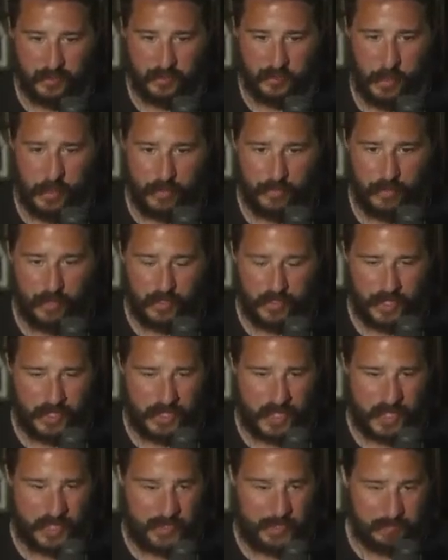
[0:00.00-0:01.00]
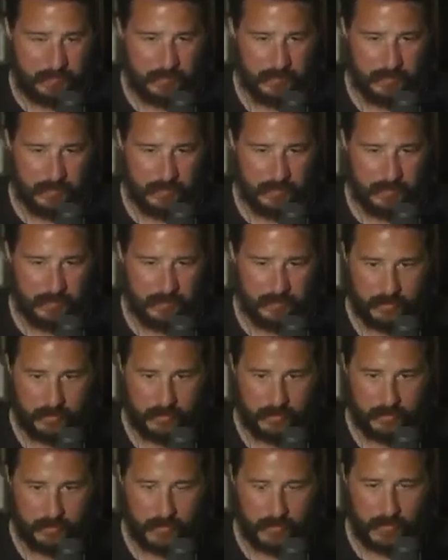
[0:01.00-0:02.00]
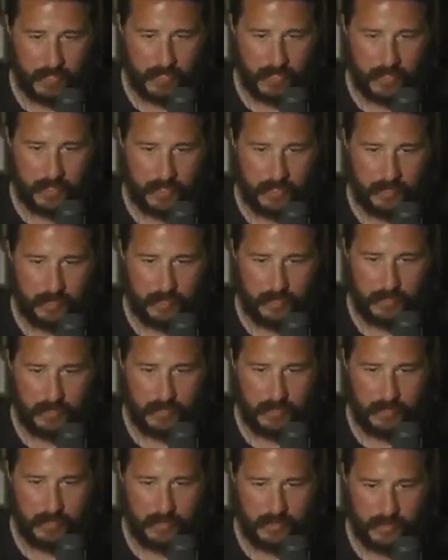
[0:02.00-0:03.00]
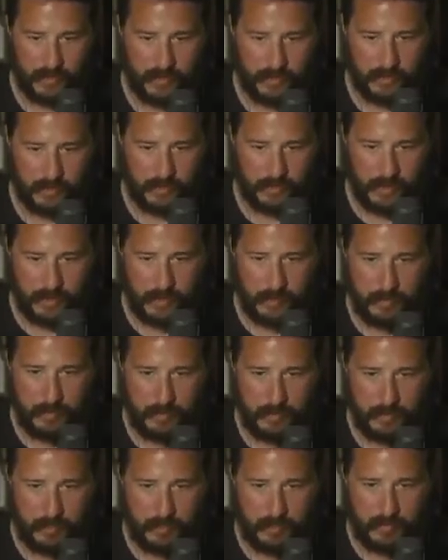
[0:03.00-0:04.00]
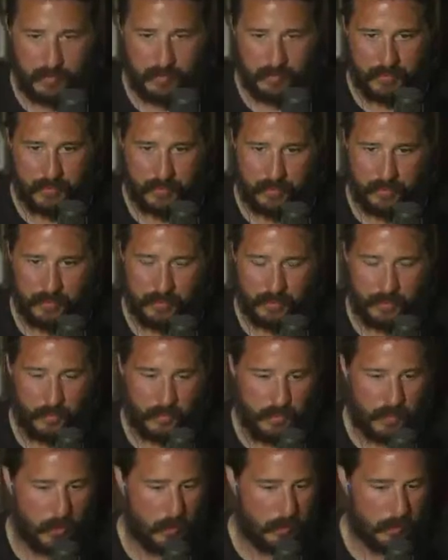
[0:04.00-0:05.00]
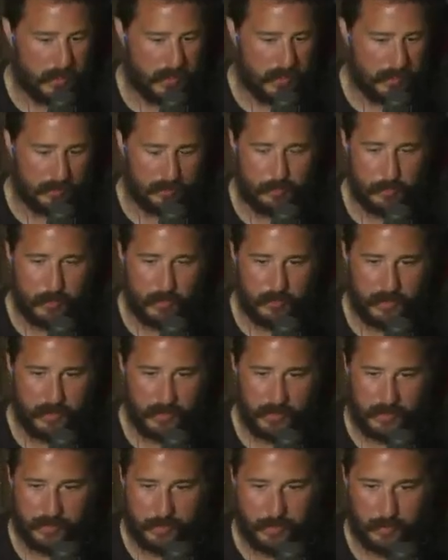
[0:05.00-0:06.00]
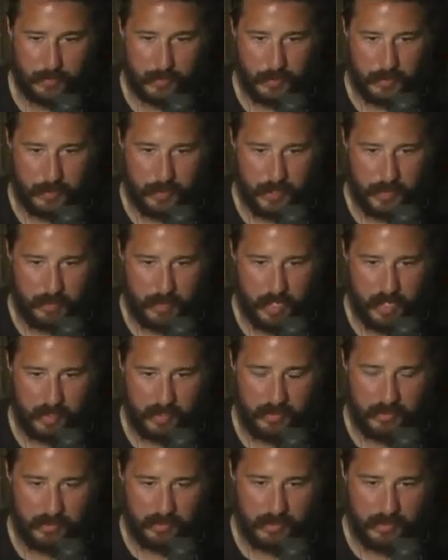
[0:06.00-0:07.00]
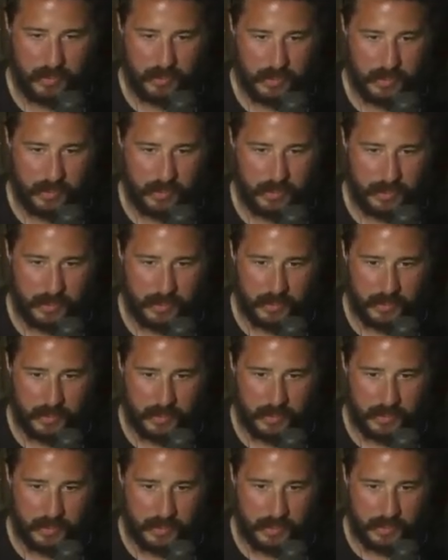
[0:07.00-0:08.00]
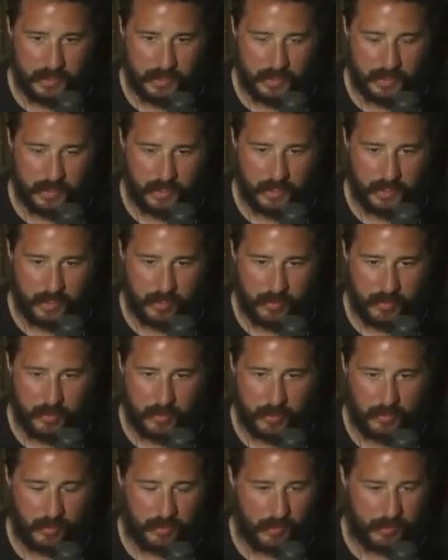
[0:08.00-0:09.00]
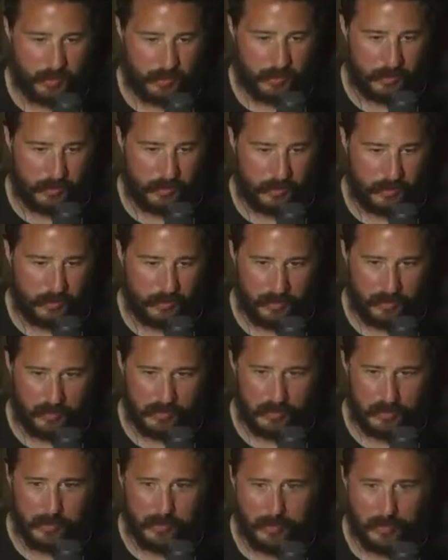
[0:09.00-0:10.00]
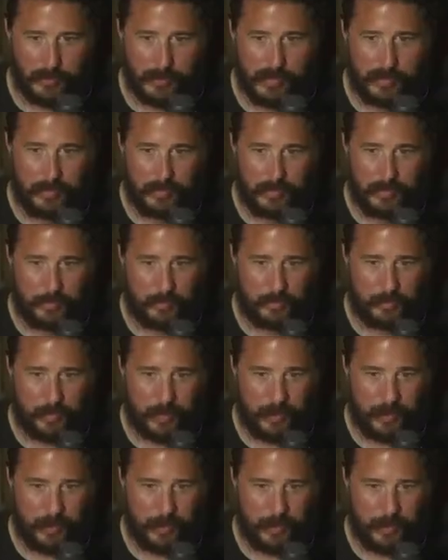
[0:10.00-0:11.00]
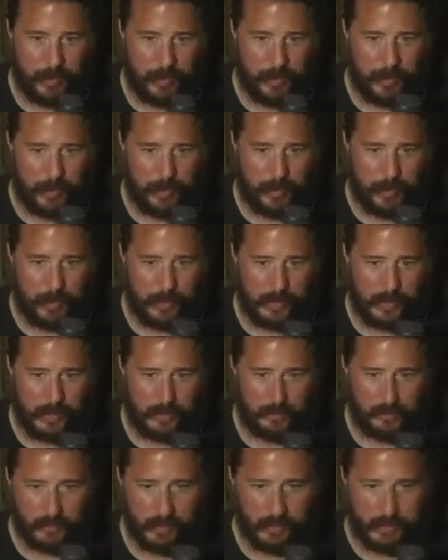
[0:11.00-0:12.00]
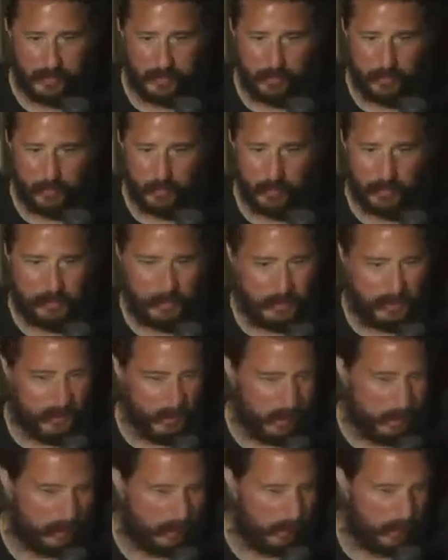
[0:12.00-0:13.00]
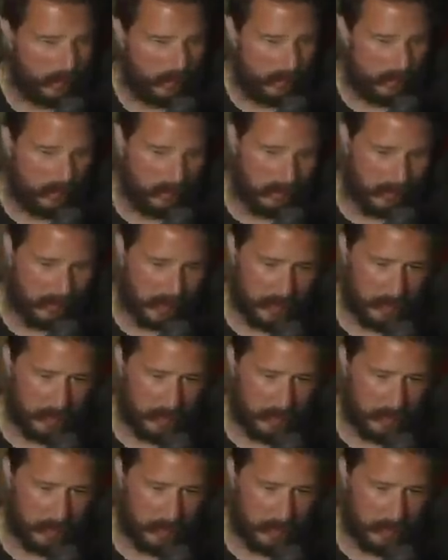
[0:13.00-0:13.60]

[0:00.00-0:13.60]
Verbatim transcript: whatever on the games and and all that kind of stuff it's the same thing as uh, you know Adobe moving to the subscription model and the only the only you know I still use Final Cut Pro even though it's not that great anymore because I